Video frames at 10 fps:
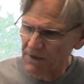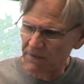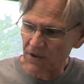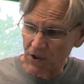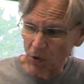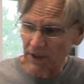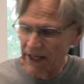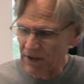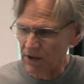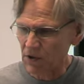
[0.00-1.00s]
if you don't
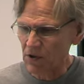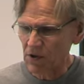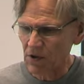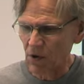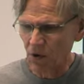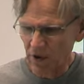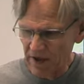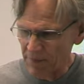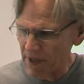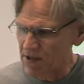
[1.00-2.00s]
like the look, or
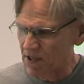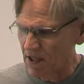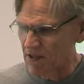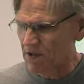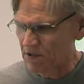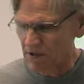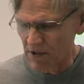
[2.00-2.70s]
if by chance it's a